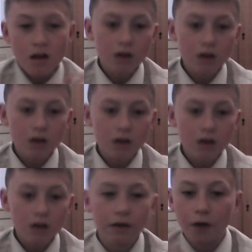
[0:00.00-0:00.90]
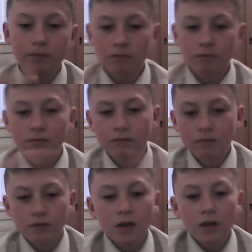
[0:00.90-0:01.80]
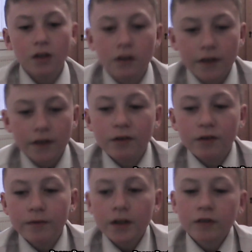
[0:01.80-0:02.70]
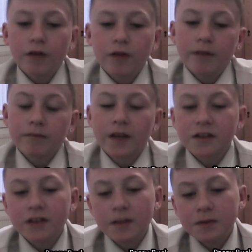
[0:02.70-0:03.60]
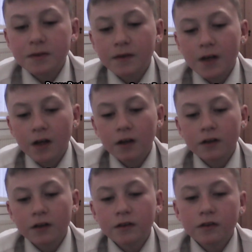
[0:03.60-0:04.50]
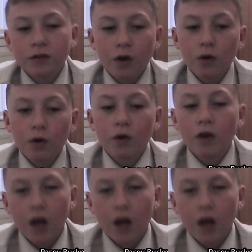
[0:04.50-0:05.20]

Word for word: No. There you go. Right, that's the names of the other two that are